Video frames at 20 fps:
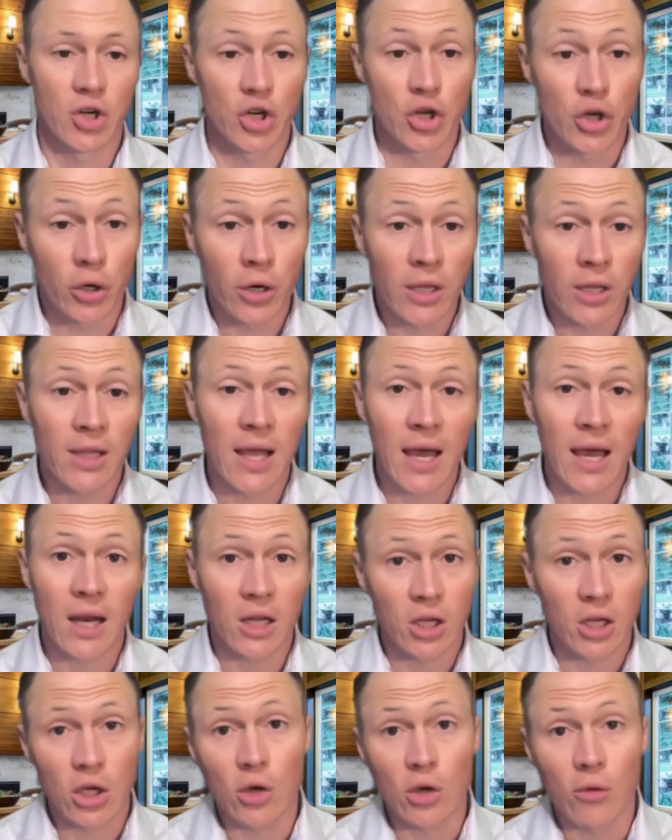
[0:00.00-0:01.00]
during that
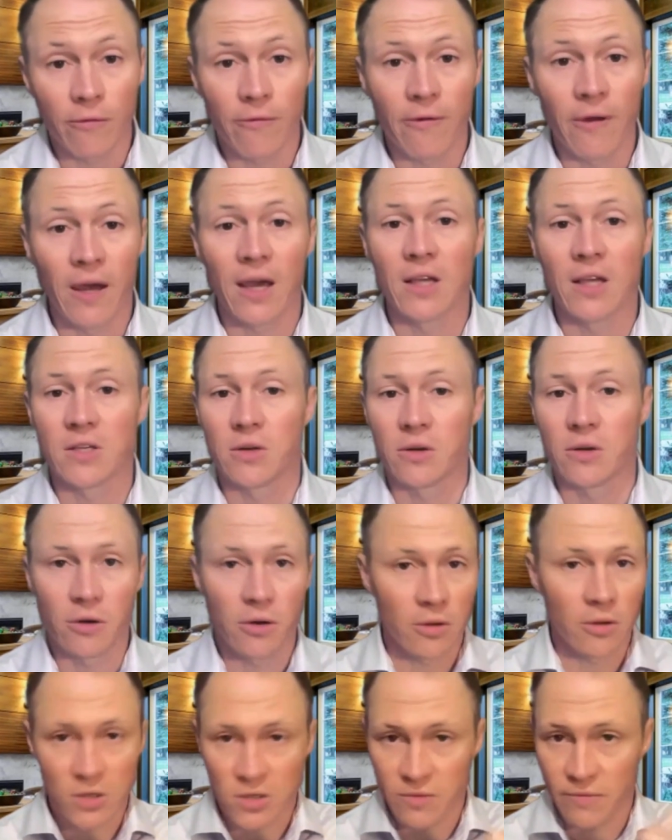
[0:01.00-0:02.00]
acute phase or
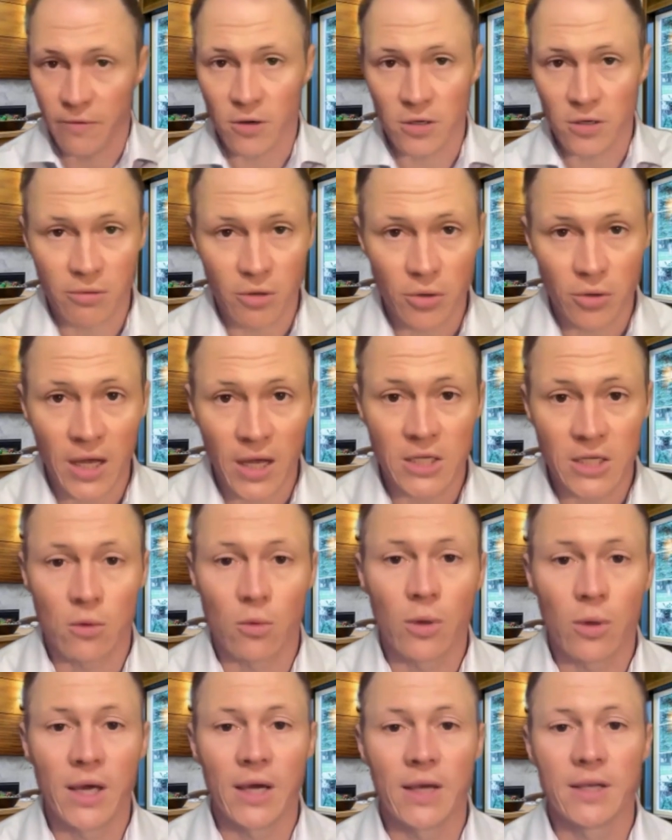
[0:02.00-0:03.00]
during those first few days or
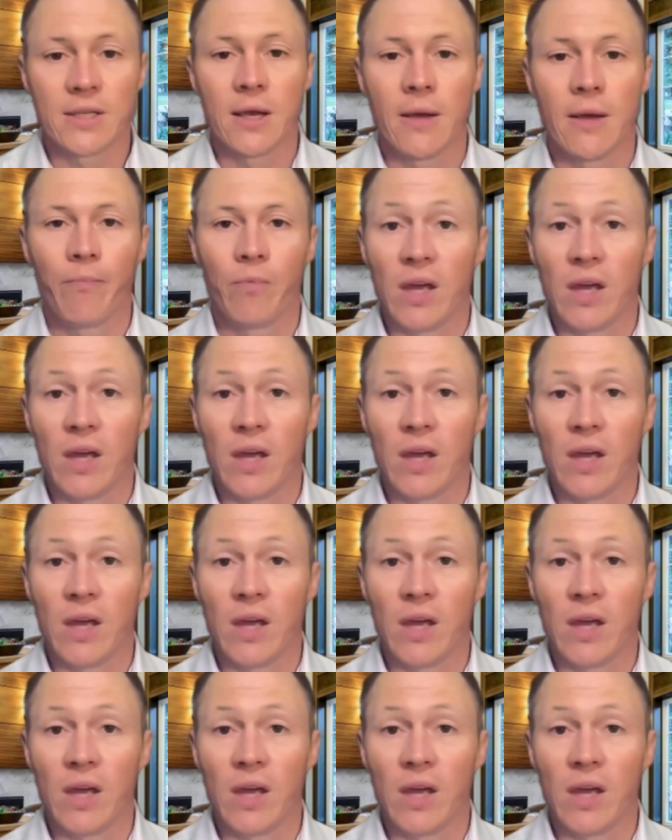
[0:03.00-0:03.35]
weeks,